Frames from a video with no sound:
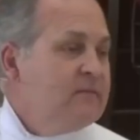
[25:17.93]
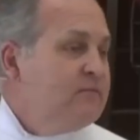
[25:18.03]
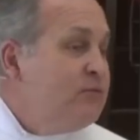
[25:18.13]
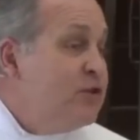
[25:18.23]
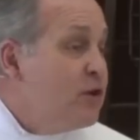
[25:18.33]

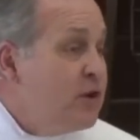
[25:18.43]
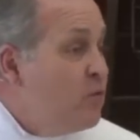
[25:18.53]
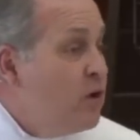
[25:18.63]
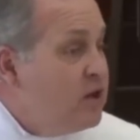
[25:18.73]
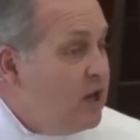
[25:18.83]
And for
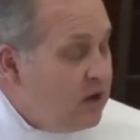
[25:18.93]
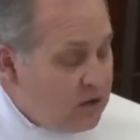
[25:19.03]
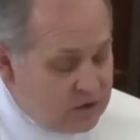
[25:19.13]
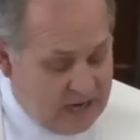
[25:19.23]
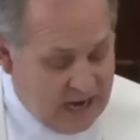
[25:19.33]
31
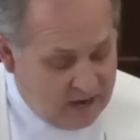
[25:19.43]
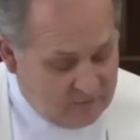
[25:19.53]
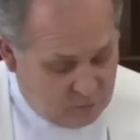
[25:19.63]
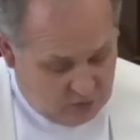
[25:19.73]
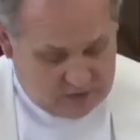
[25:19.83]
years, I
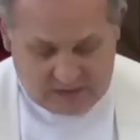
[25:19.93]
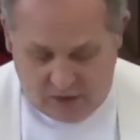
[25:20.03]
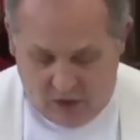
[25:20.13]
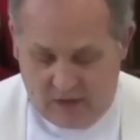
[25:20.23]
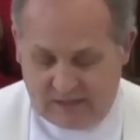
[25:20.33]
have worked as
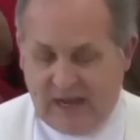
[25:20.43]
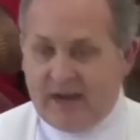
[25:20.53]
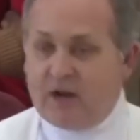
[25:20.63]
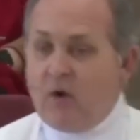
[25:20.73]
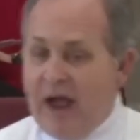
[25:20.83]
hard as I
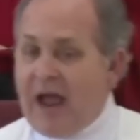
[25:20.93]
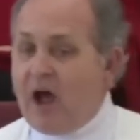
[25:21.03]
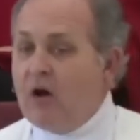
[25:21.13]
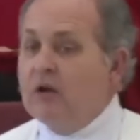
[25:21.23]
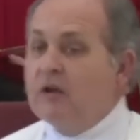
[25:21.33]
know how